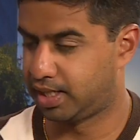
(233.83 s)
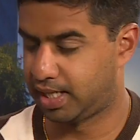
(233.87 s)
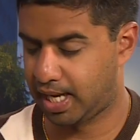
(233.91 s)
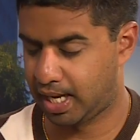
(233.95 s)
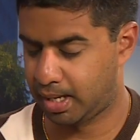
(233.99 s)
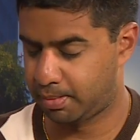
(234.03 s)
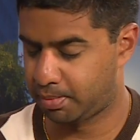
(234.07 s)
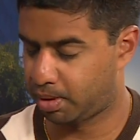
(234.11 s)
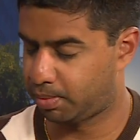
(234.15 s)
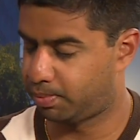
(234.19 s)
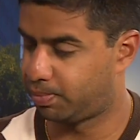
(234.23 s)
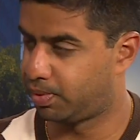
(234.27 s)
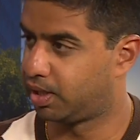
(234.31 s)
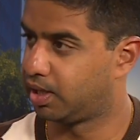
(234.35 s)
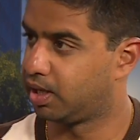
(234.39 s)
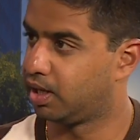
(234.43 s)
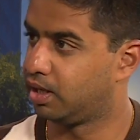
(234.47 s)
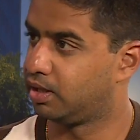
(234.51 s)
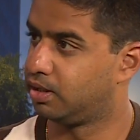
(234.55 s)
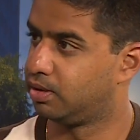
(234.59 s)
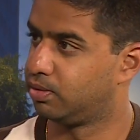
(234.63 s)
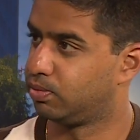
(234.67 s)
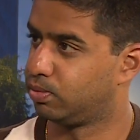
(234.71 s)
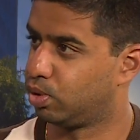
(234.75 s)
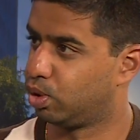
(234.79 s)
came up
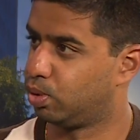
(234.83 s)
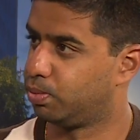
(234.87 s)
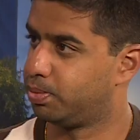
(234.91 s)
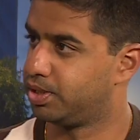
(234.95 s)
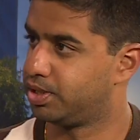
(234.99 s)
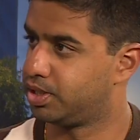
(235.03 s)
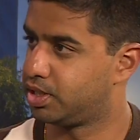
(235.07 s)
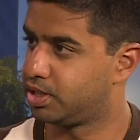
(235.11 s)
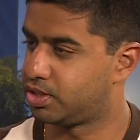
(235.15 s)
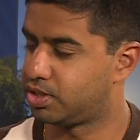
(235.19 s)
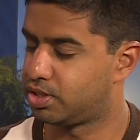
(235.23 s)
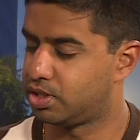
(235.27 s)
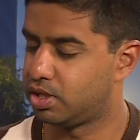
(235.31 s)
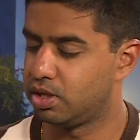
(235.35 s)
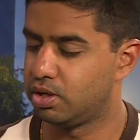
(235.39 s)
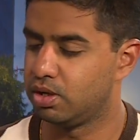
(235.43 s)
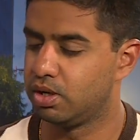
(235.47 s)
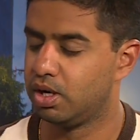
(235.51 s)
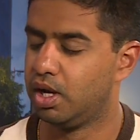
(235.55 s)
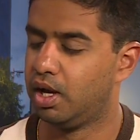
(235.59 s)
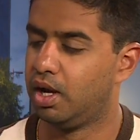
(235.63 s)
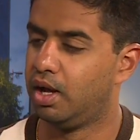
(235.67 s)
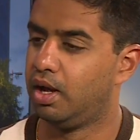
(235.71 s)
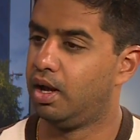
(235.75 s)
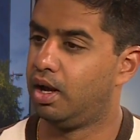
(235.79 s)
again at ROMA this year.
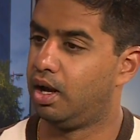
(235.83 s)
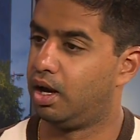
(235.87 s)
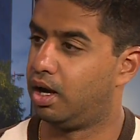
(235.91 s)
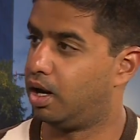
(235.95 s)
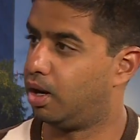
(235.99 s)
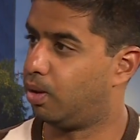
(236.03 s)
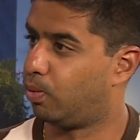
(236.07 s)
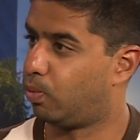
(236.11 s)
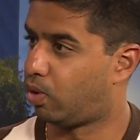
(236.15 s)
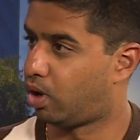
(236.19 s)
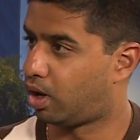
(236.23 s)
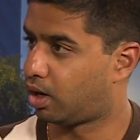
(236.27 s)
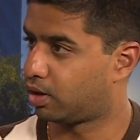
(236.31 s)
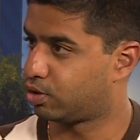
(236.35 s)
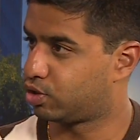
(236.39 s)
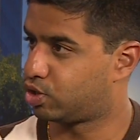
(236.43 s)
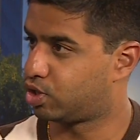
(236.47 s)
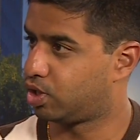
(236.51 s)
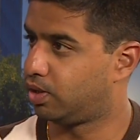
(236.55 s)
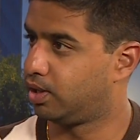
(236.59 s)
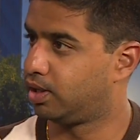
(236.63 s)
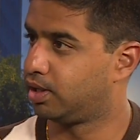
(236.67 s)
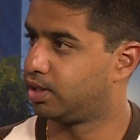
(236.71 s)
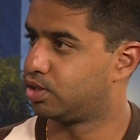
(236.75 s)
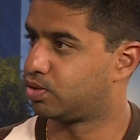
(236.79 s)
Water
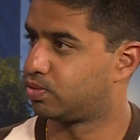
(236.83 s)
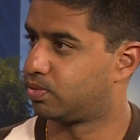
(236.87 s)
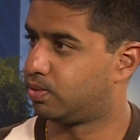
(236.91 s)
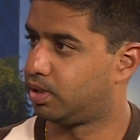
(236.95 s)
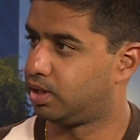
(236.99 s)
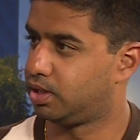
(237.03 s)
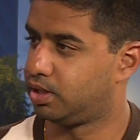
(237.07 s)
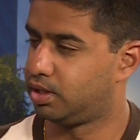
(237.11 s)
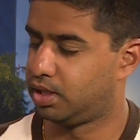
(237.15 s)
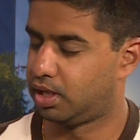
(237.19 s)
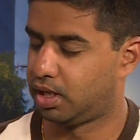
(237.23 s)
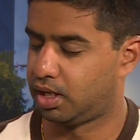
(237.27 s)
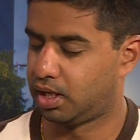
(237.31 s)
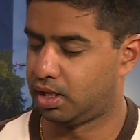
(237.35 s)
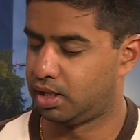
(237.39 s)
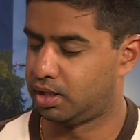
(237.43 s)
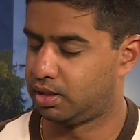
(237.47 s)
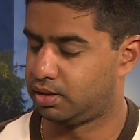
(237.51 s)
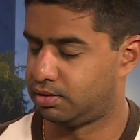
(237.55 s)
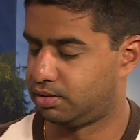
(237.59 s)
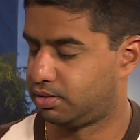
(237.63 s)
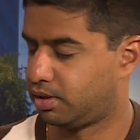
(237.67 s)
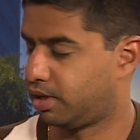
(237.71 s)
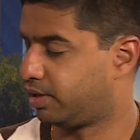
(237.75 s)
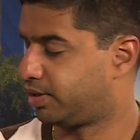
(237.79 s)
sharing is one.
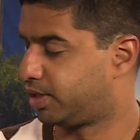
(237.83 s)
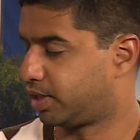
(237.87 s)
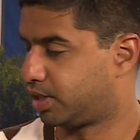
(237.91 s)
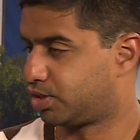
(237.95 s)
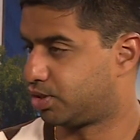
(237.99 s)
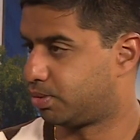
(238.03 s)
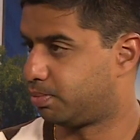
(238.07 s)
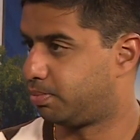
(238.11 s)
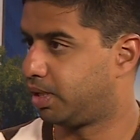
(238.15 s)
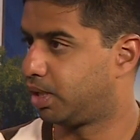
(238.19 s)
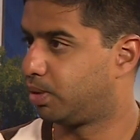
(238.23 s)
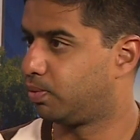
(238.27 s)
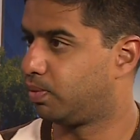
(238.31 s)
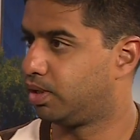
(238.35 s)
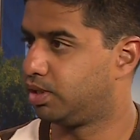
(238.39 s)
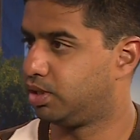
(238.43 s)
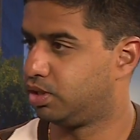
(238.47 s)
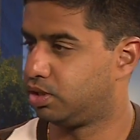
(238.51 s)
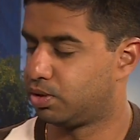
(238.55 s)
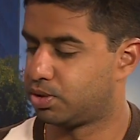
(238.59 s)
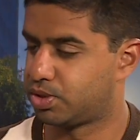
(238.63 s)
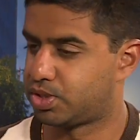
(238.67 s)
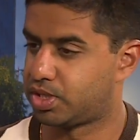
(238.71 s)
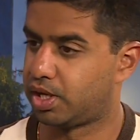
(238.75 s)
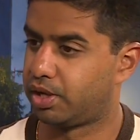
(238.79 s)
I think it's a big
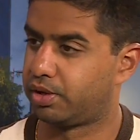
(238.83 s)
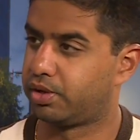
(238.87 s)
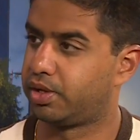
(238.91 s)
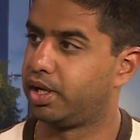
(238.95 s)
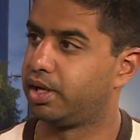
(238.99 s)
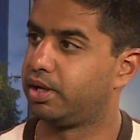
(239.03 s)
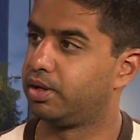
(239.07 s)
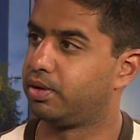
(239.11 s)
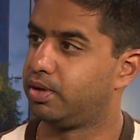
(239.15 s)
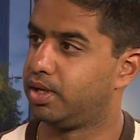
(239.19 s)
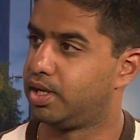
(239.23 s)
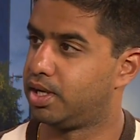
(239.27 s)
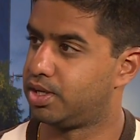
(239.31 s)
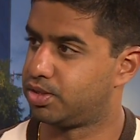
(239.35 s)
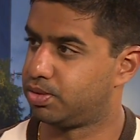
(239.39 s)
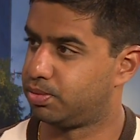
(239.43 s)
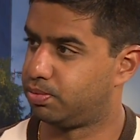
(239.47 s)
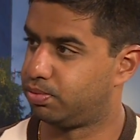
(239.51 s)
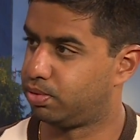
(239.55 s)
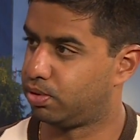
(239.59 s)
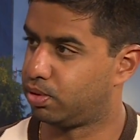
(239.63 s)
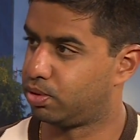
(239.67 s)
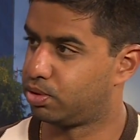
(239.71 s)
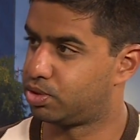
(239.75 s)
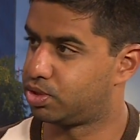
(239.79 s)
one. South Glengarry has
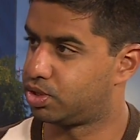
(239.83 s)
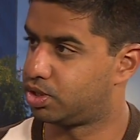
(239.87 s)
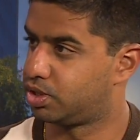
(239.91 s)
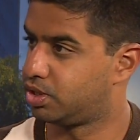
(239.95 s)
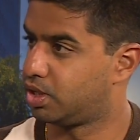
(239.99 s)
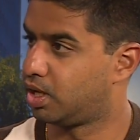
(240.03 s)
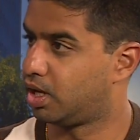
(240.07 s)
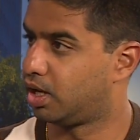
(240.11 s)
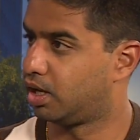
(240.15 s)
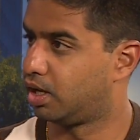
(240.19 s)
approached